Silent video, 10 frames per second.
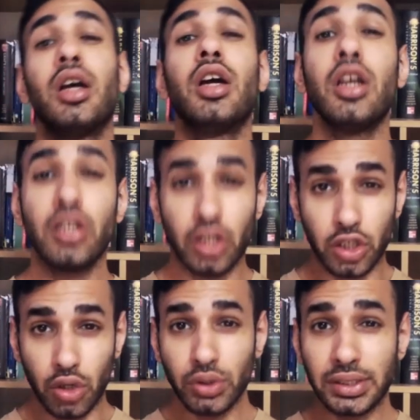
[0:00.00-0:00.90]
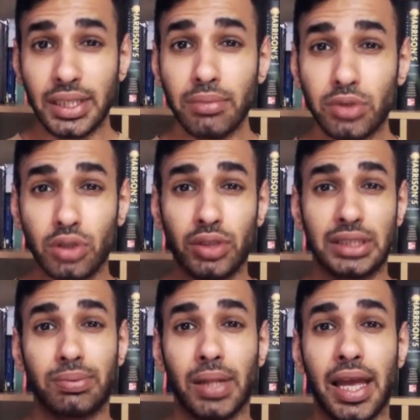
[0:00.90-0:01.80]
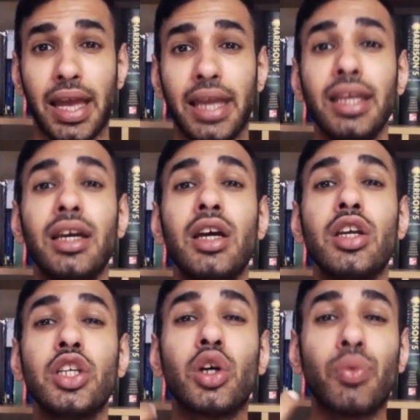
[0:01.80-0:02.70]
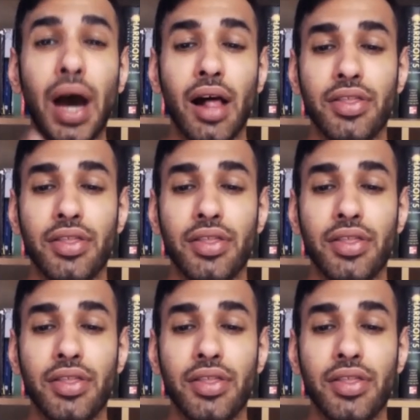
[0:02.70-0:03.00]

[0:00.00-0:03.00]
You use them to display your wealth.